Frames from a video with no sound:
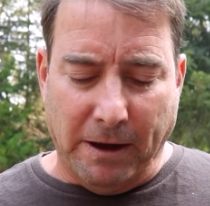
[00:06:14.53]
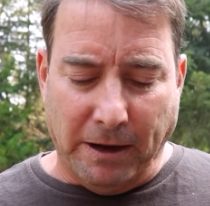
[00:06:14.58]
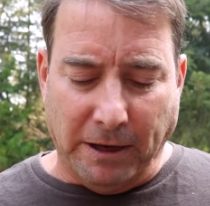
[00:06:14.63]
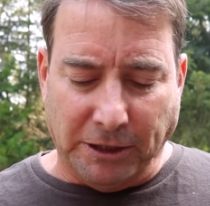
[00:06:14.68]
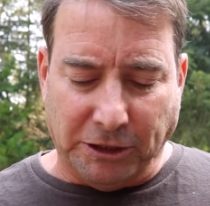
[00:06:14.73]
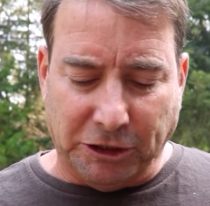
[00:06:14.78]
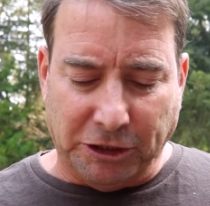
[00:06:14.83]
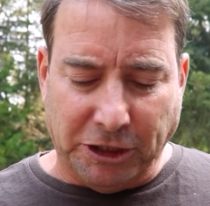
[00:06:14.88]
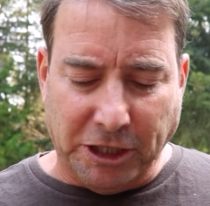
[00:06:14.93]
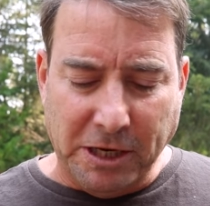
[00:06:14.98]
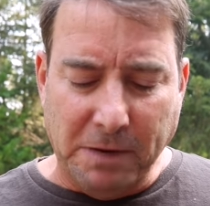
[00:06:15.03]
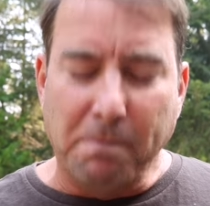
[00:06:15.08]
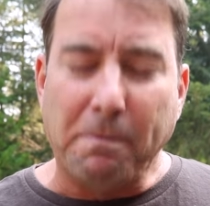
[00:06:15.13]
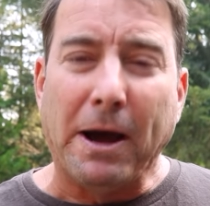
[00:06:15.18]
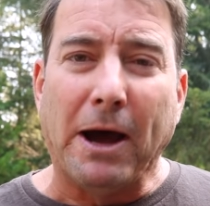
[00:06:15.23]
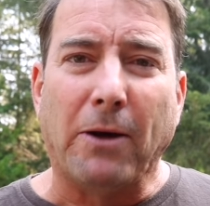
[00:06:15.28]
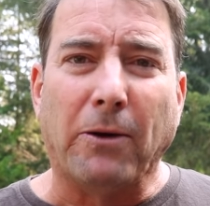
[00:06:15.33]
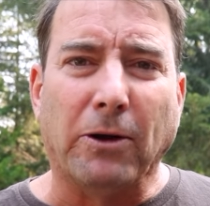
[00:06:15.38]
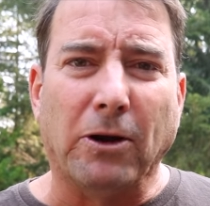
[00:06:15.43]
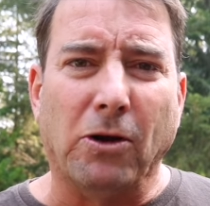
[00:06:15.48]
a
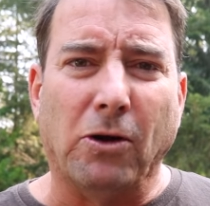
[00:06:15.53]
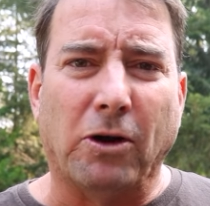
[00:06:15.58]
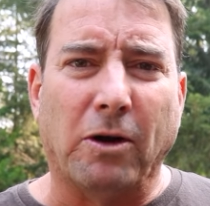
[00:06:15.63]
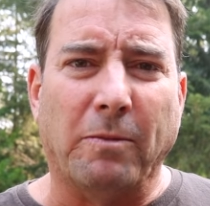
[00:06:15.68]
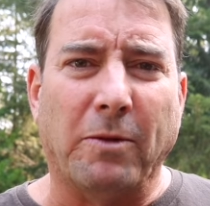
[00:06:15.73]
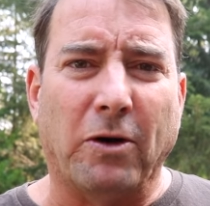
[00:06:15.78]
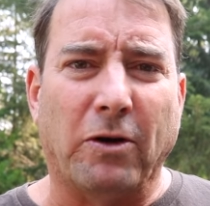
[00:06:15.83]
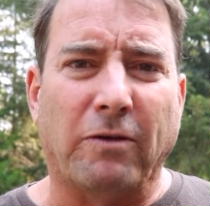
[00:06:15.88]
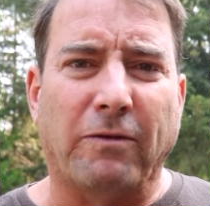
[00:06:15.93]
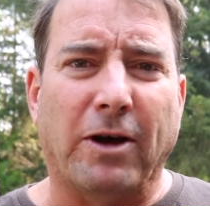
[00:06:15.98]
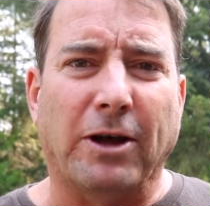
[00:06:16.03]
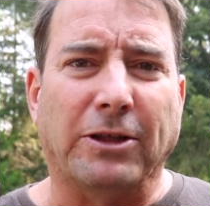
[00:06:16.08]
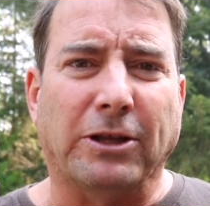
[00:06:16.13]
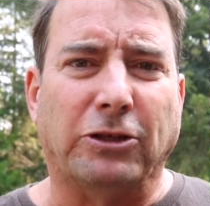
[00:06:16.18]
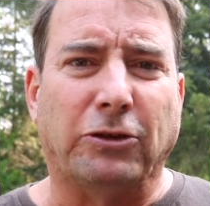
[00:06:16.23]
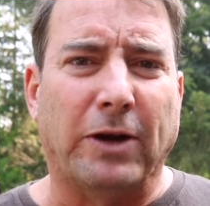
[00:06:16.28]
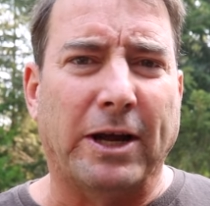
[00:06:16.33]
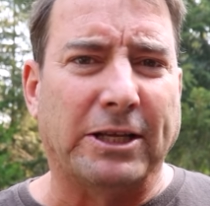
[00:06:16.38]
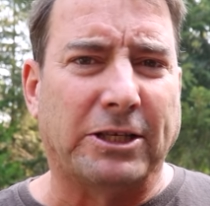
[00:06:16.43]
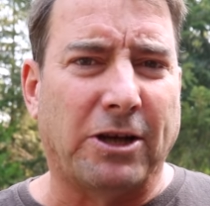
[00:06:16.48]
steam-powered locomotive on the
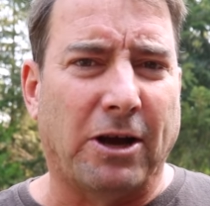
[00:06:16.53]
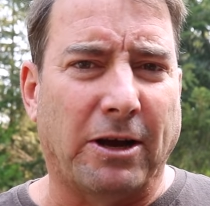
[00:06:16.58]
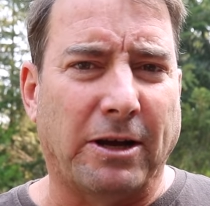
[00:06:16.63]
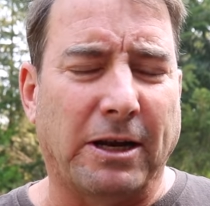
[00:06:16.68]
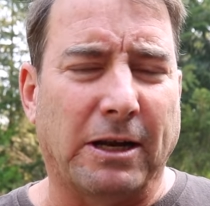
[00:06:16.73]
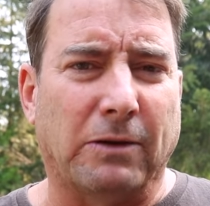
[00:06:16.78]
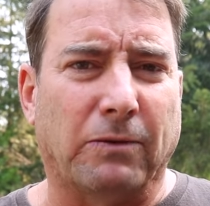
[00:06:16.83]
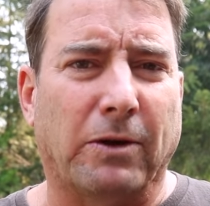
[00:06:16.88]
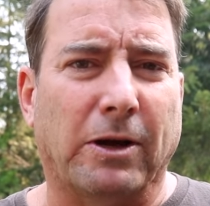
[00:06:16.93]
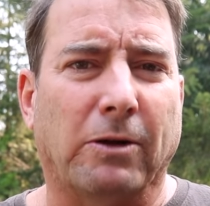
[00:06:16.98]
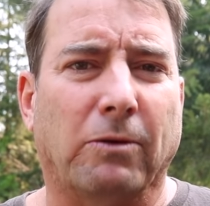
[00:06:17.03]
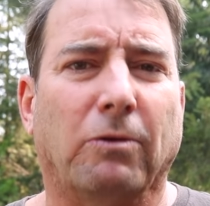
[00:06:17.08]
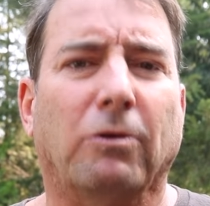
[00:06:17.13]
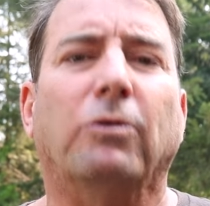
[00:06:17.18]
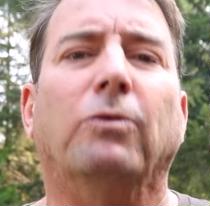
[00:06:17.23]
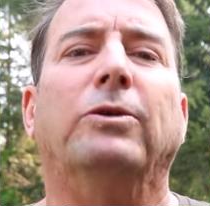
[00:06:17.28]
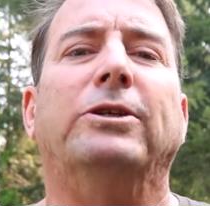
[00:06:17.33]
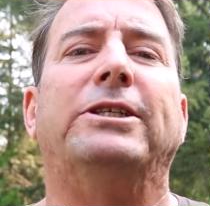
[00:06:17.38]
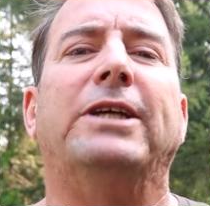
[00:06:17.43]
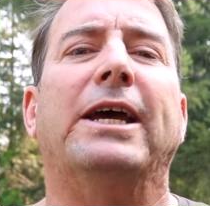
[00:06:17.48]
Transcontinental Railroad
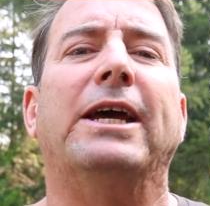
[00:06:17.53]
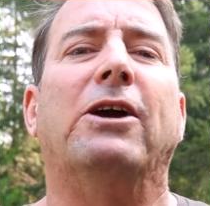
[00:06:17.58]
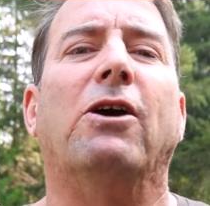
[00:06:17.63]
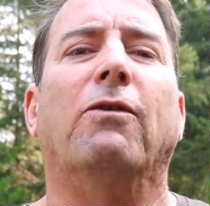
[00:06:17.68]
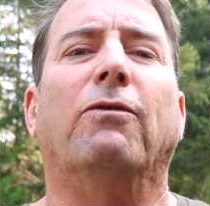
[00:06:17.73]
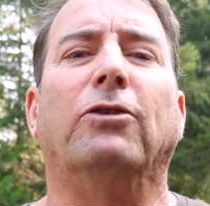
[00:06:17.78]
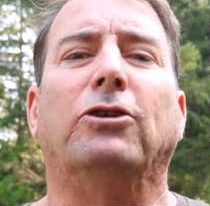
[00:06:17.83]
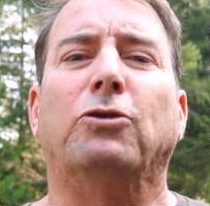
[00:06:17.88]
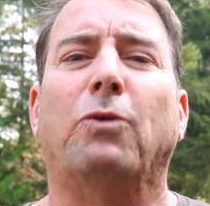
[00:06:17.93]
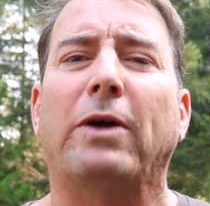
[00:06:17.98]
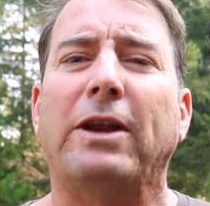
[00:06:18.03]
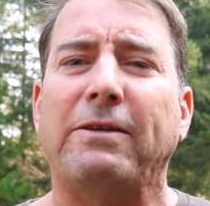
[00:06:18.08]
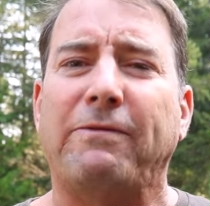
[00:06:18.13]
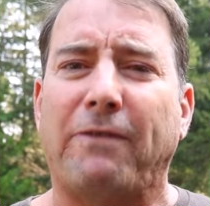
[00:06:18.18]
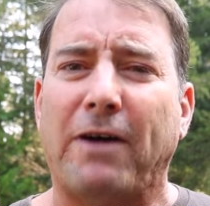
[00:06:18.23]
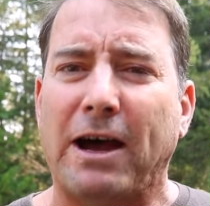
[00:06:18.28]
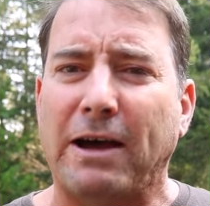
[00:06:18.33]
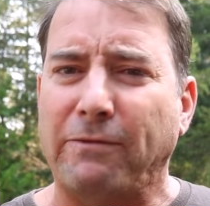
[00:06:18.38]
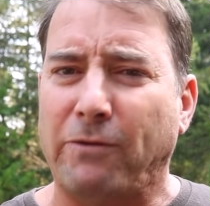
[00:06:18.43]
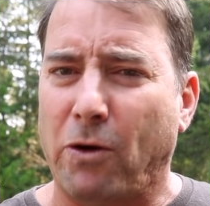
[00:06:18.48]
would take over
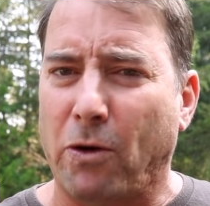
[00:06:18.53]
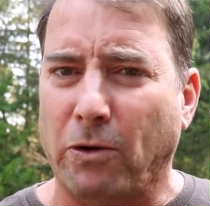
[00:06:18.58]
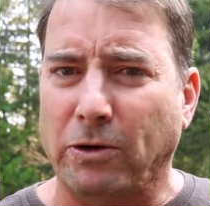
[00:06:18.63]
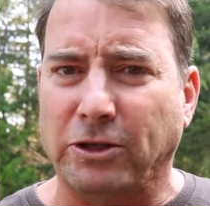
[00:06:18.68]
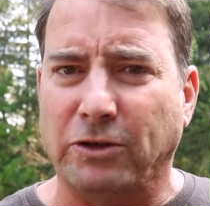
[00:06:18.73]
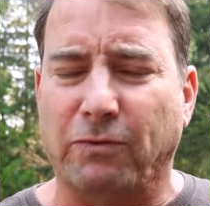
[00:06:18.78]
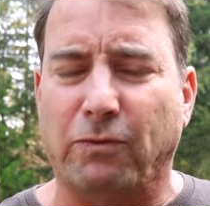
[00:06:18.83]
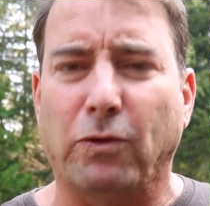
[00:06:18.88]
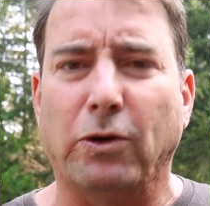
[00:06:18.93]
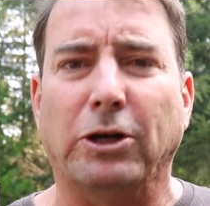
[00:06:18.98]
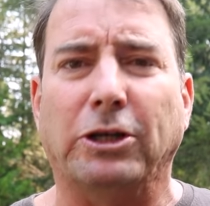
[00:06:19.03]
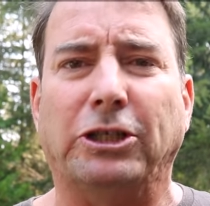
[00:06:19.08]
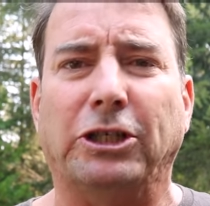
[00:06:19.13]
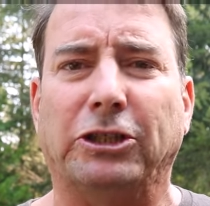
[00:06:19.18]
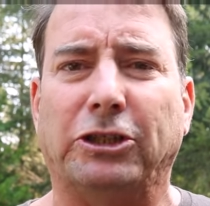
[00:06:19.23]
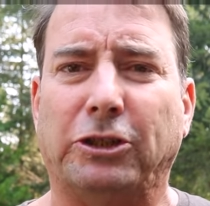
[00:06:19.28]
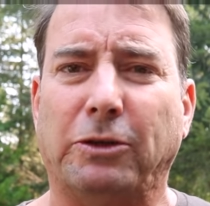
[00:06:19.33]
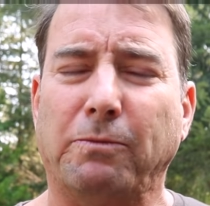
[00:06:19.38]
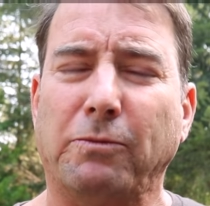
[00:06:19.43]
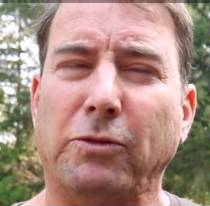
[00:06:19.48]
25 cords of wood
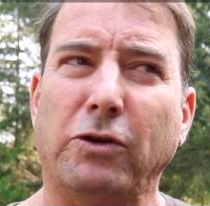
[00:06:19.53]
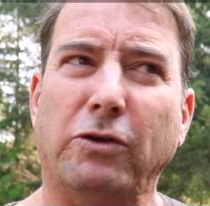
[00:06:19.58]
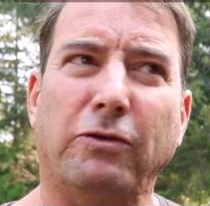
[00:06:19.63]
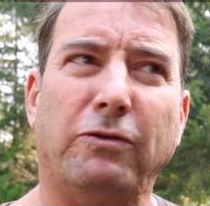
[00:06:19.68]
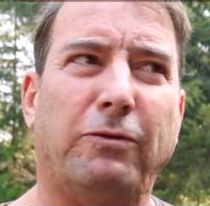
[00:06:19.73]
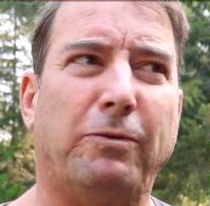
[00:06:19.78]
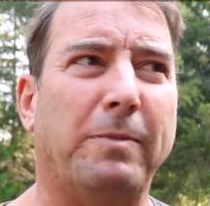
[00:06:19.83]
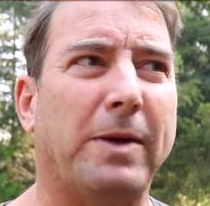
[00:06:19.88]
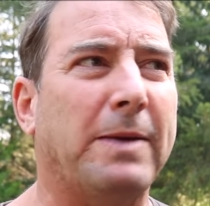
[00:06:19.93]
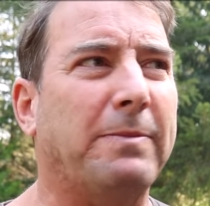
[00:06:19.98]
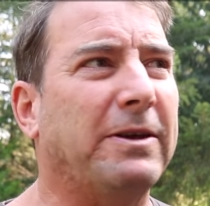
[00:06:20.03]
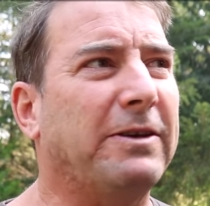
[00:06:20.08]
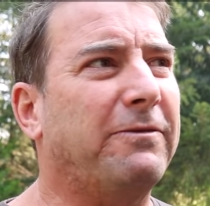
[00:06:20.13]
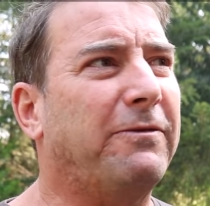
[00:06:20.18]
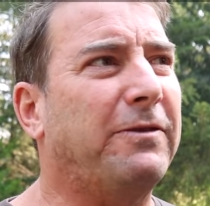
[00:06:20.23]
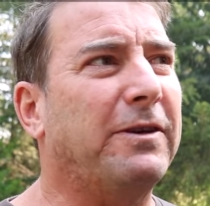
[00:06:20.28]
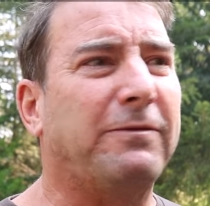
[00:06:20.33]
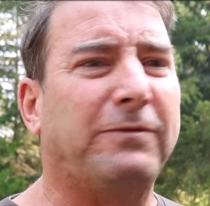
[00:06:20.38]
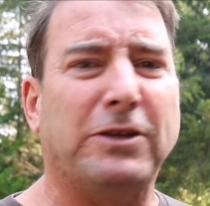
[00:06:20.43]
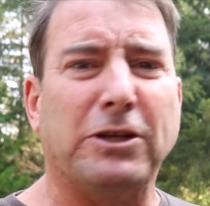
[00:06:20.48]
just to move maybe
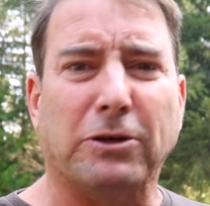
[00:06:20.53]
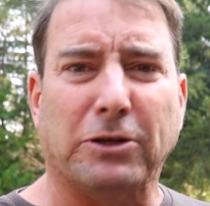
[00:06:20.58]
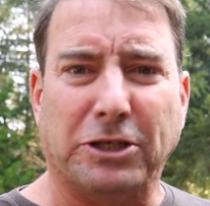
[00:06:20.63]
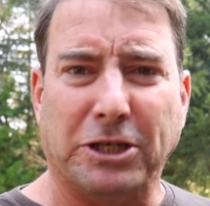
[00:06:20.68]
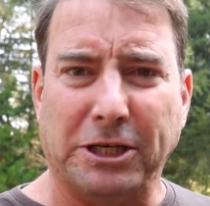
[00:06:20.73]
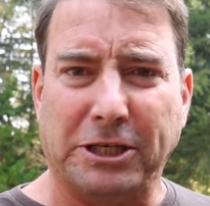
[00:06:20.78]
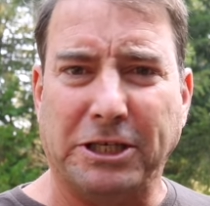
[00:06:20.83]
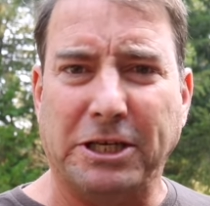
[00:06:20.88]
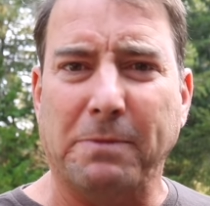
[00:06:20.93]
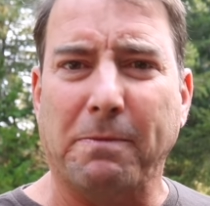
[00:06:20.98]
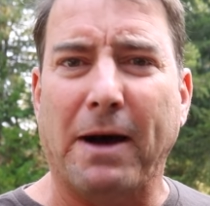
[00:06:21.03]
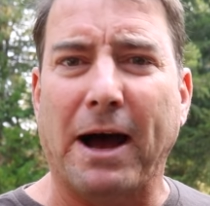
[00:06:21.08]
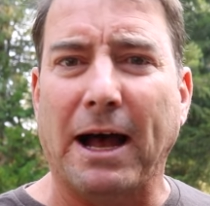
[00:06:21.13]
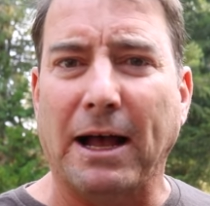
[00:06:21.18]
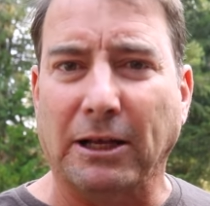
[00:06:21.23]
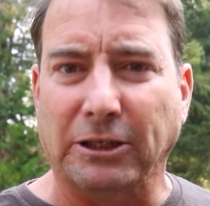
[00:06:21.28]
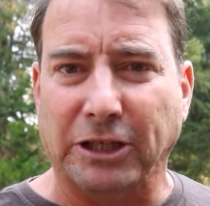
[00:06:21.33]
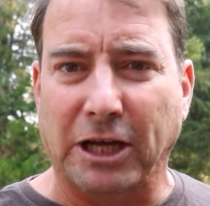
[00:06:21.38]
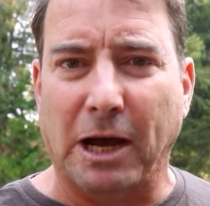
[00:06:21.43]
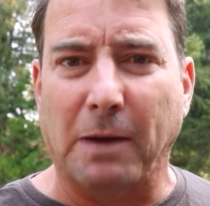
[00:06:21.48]
50 or 60
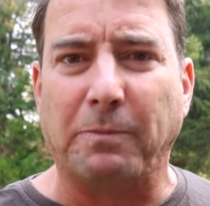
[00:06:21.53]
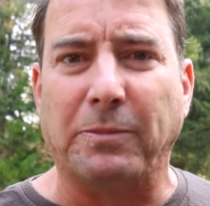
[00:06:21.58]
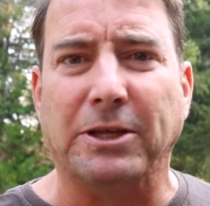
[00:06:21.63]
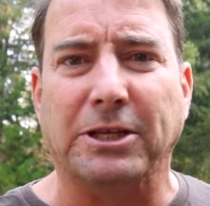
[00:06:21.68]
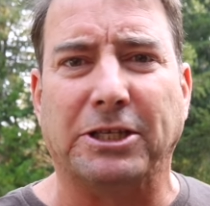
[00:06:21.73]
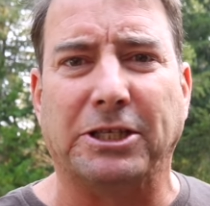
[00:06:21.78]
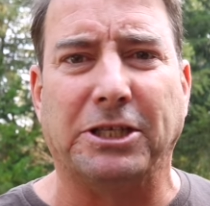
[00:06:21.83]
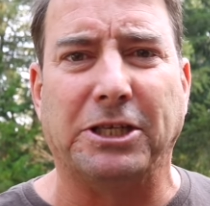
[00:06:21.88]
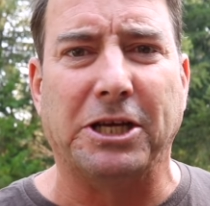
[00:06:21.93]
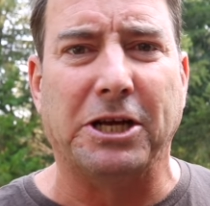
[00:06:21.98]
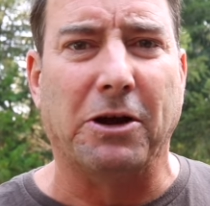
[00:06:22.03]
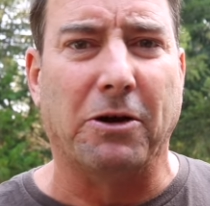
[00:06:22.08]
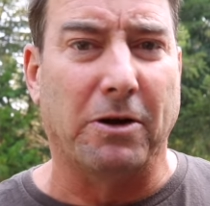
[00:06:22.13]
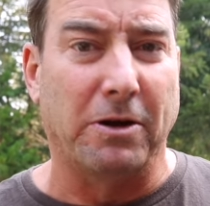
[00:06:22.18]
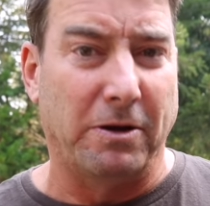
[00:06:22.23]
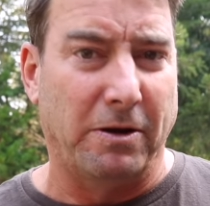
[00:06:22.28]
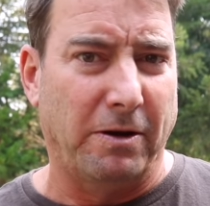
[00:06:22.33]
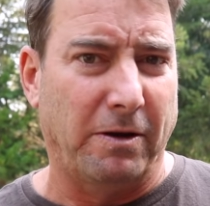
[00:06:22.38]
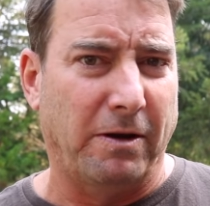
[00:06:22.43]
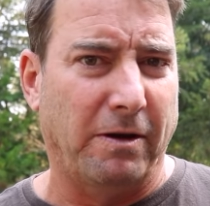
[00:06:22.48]
miles up the
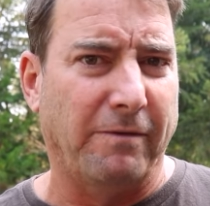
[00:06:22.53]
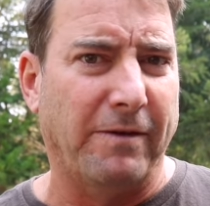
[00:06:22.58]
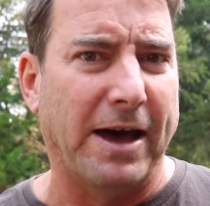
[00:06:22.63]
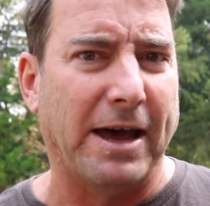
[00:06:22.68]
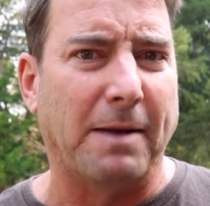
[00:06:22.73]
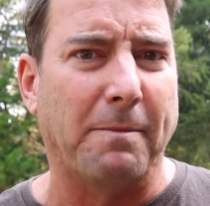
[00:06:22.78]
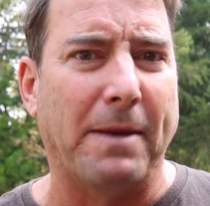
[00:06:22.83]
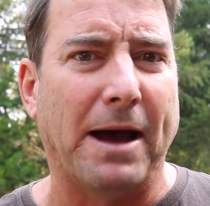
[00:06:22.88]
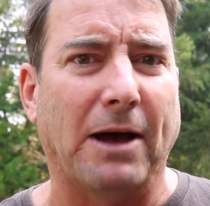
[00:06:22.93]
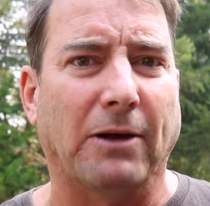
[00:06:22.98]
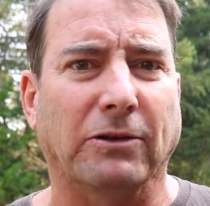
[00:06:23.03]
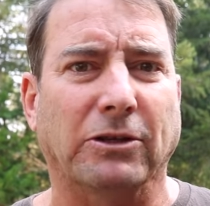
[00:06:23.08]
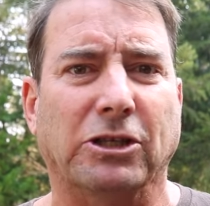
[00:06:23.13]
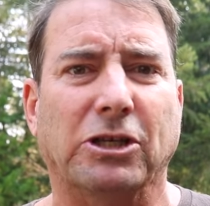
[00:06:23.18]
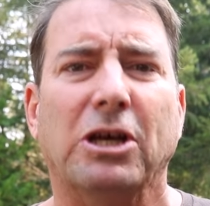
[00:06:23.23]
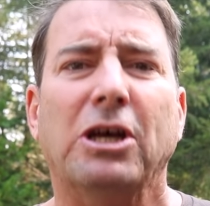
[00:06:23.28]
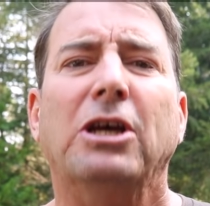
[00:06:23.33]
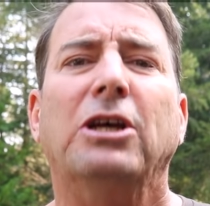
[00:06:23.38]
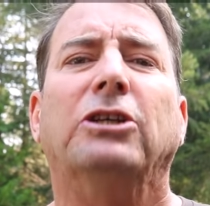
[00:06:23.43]
Sierra Nevada mountains.